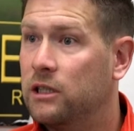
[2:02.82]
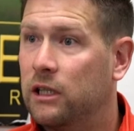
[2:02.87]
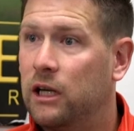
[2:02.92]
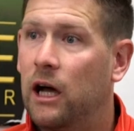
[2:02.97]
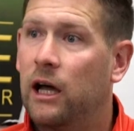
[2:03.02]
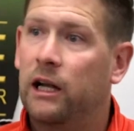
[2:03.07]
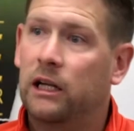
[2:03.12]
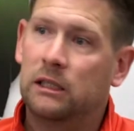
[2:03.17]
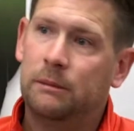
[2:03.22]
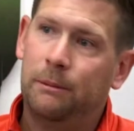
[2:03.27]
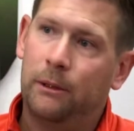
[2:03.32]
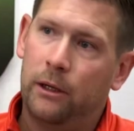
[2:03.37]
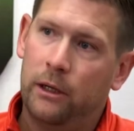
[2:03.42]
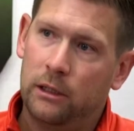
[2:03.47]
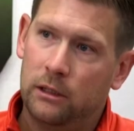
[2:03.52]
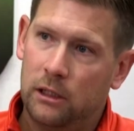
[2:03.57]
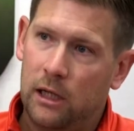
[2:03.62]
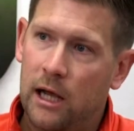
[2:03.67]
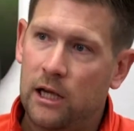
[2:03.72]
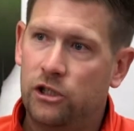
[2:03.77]
that got
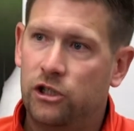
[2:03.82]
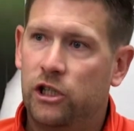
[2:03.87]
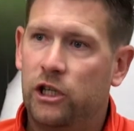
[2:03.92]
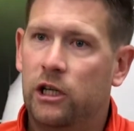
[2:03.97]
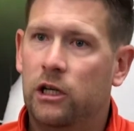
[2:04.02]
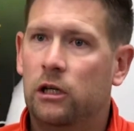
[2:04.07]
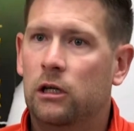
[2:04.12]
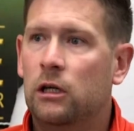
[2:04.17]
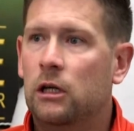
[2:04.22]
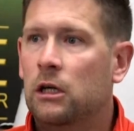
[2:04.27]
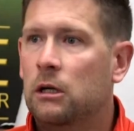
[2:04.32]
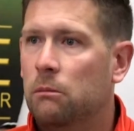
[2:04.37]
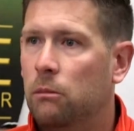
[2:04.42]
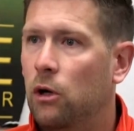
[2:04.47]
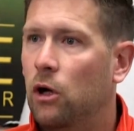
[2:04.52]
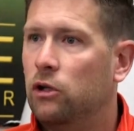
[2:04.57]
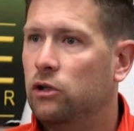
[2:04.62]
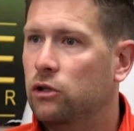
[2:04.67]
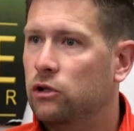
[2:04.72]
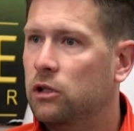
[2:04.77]
experience last year, but
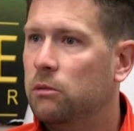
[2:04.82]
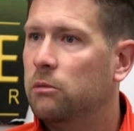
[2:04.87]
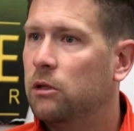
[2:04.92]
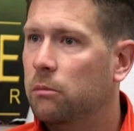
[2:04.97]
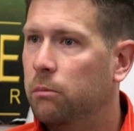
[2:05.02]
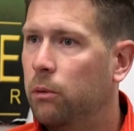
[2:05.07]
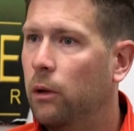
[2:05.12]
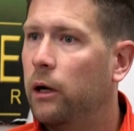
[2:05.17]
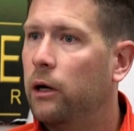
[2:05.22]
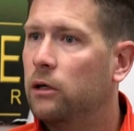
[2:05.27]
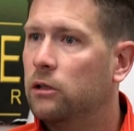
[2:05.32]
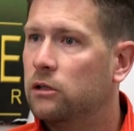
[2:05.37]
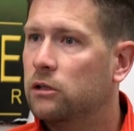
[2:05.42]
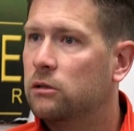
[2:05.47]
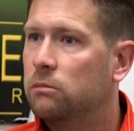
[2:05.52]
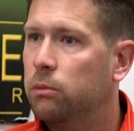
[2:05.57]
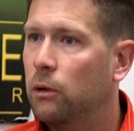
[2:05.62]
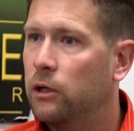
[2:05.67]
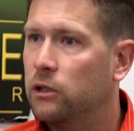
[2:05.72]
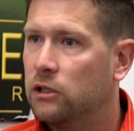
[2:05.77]
also some of the players
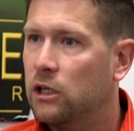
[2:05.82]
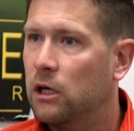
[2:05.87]
players